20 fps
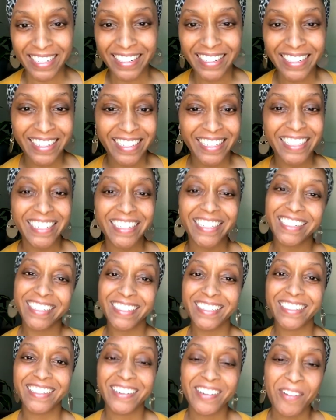Yeah, enough
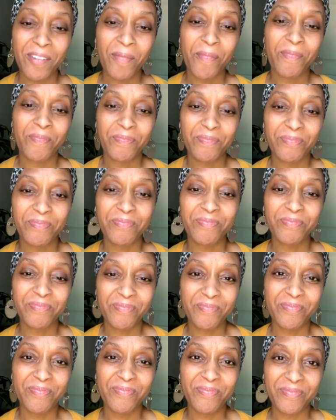
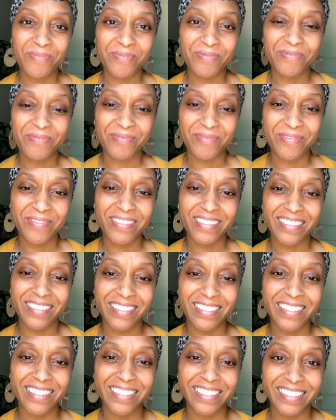satisfy the
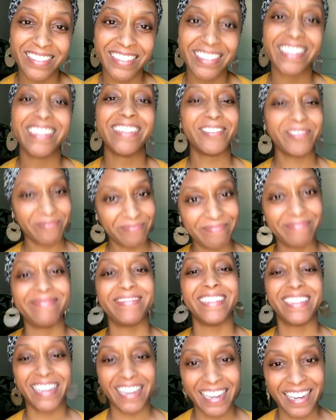urge that you had to
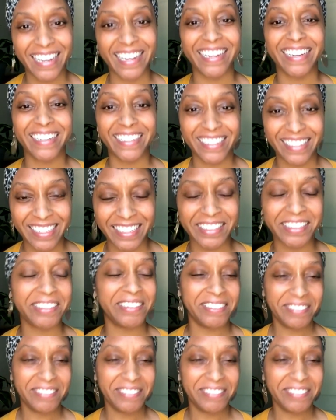learn to know more.